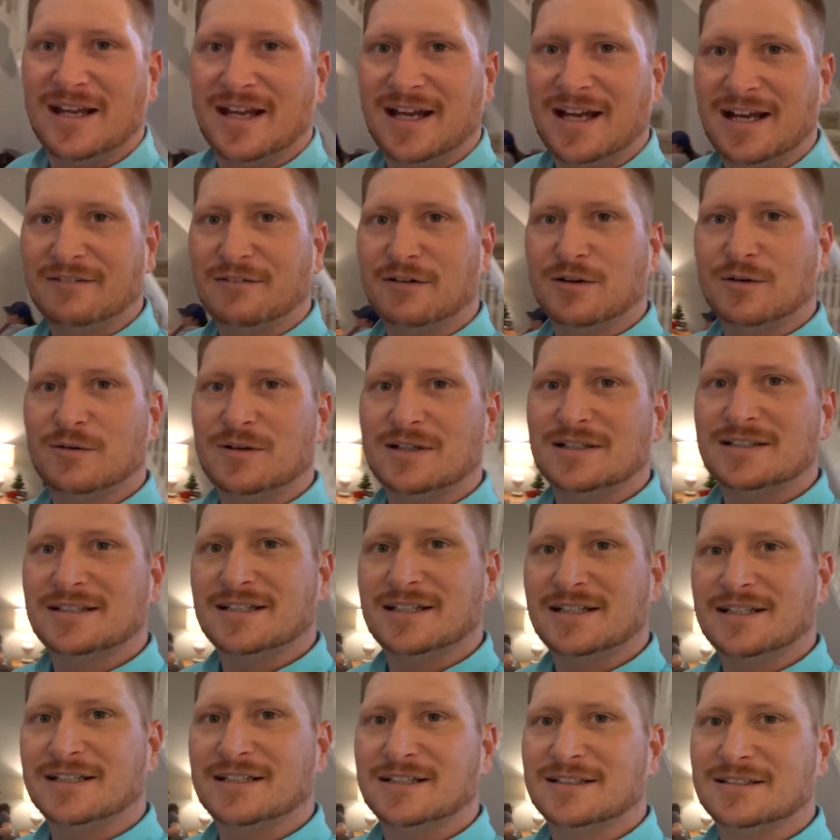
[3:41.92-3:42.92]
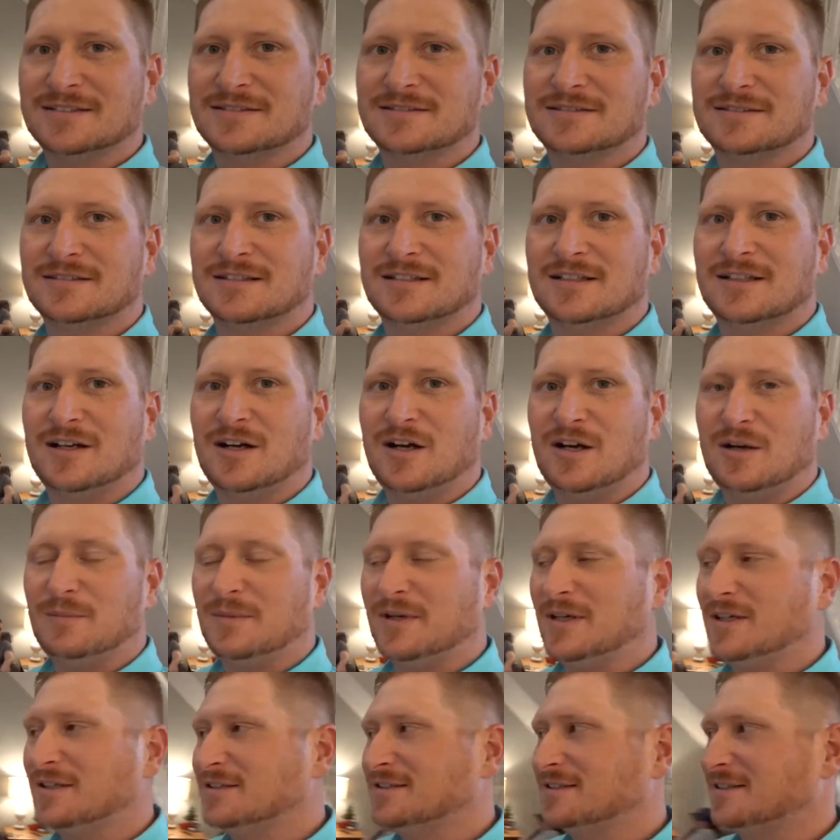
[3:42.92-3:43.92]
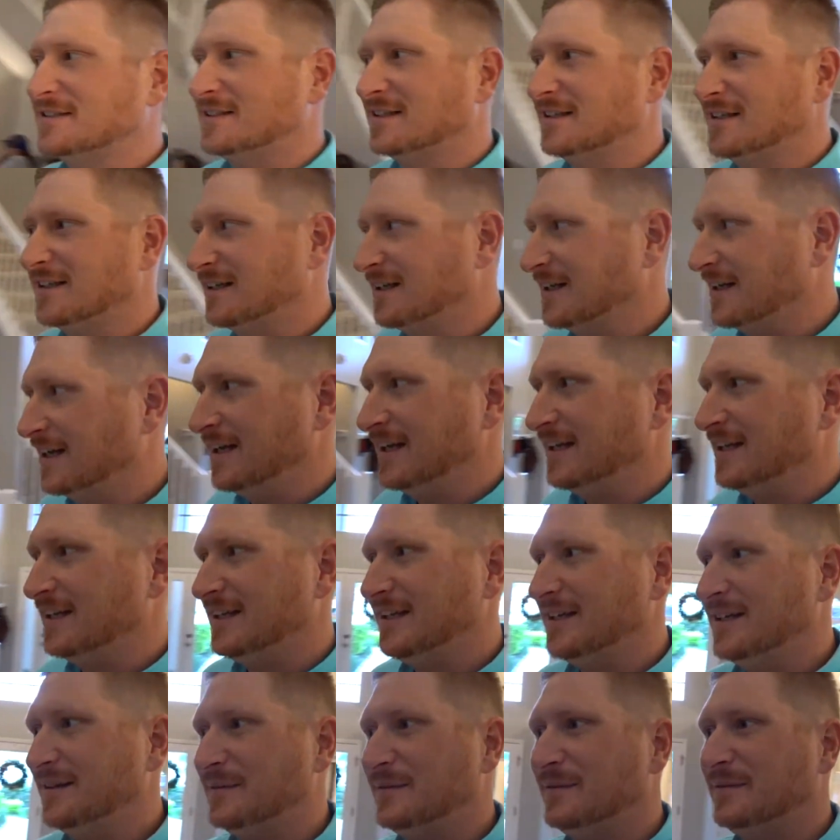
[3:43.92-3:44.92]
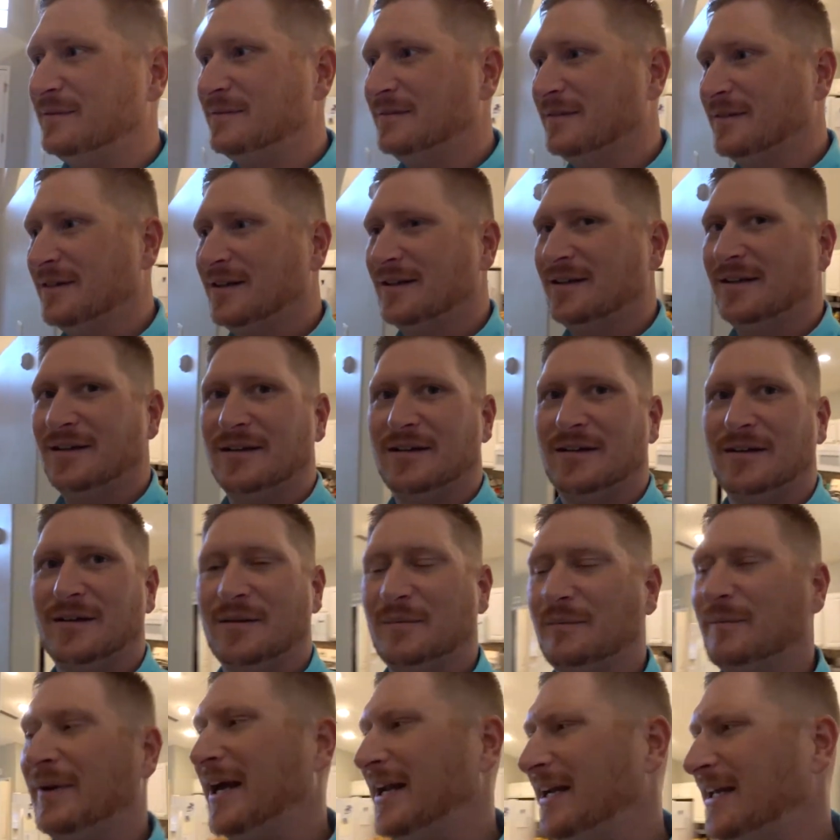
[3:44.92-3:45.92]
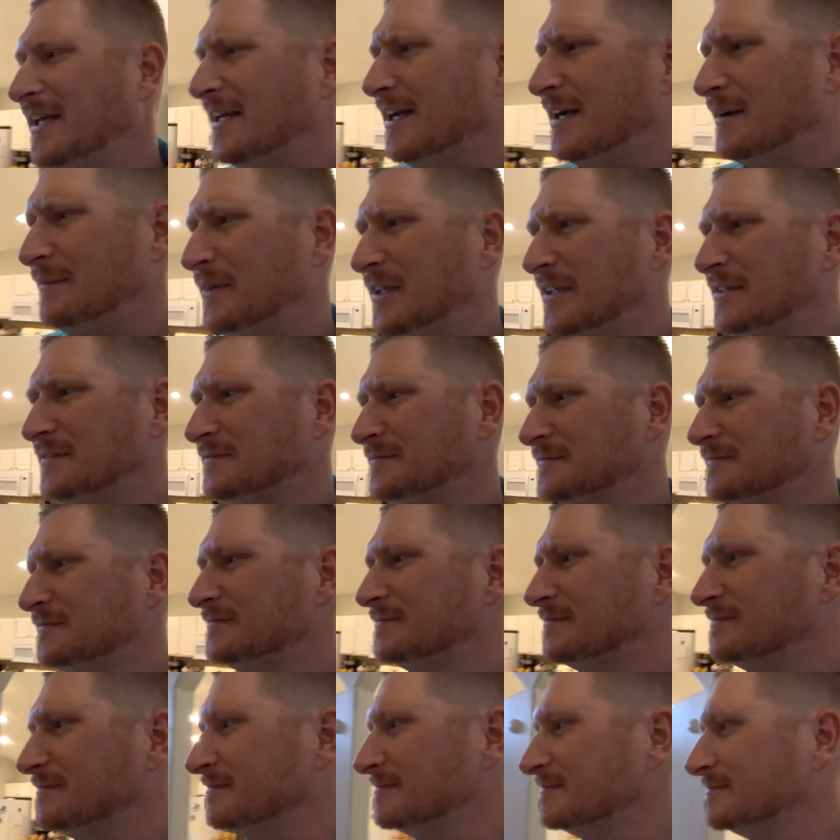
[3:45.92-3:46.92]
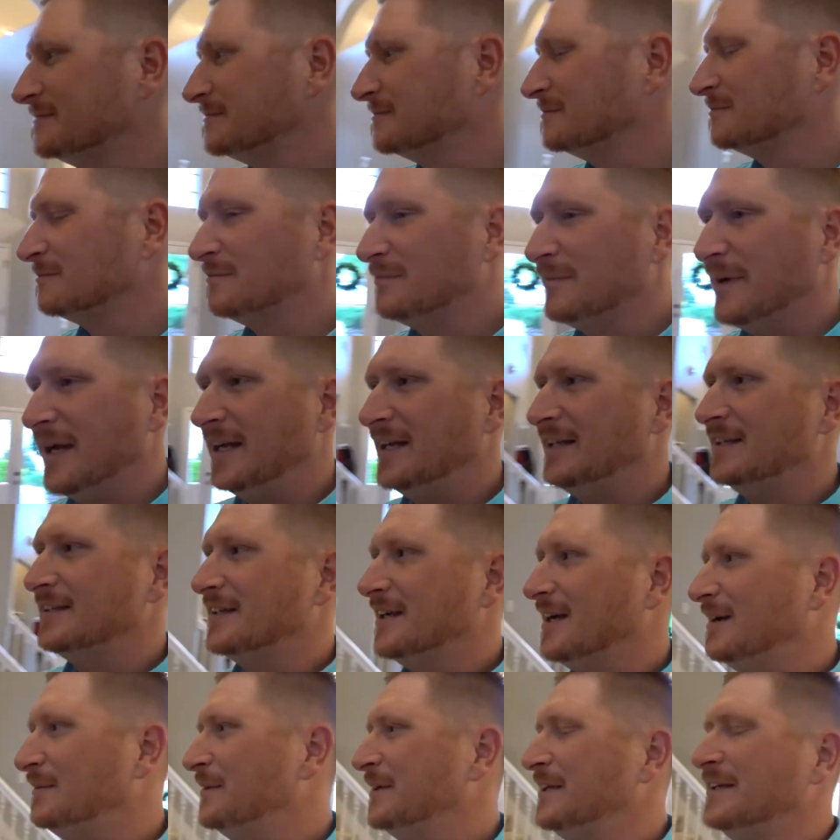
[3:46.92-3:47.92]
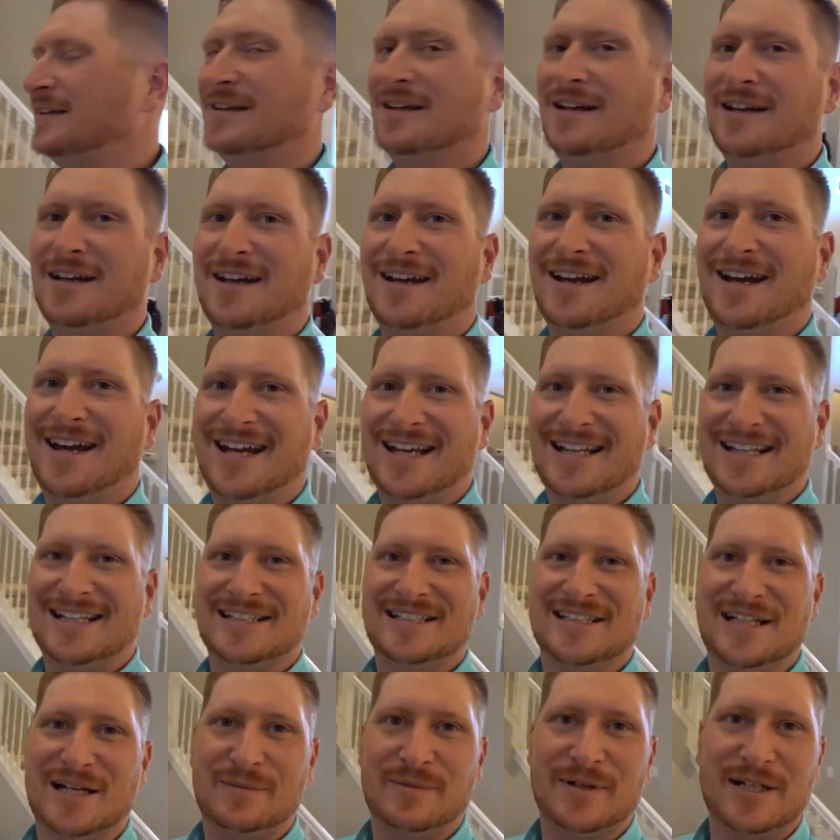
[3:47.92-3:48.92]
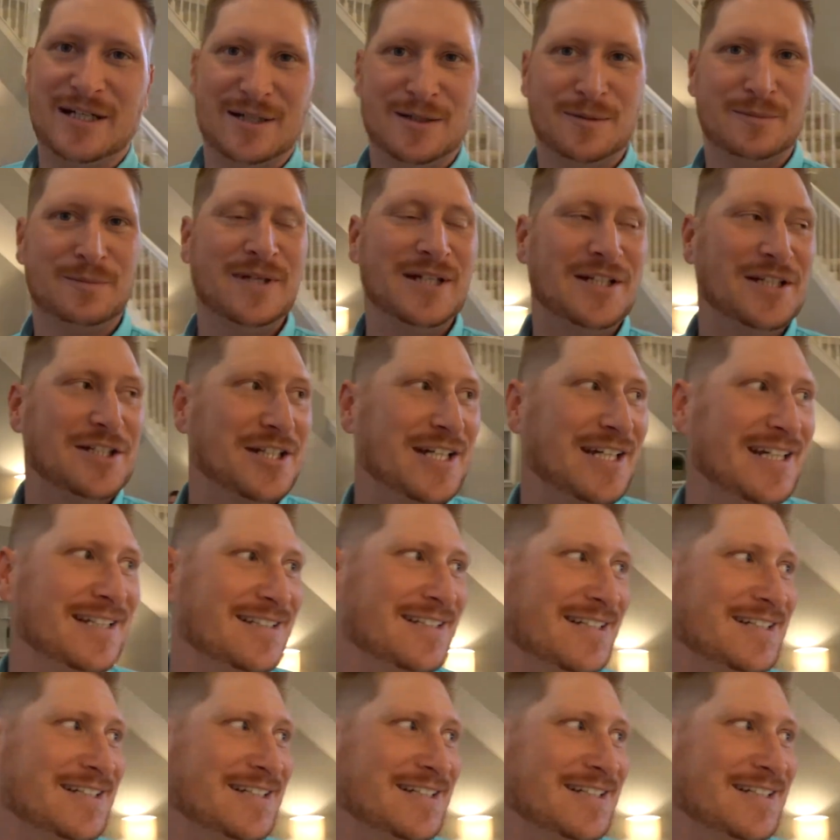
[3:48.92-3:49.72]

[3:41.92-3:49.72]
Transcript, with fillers: Everyone's here, almost. Haley and Maddie coming? Maddie's coming. Haley's coming in her PJs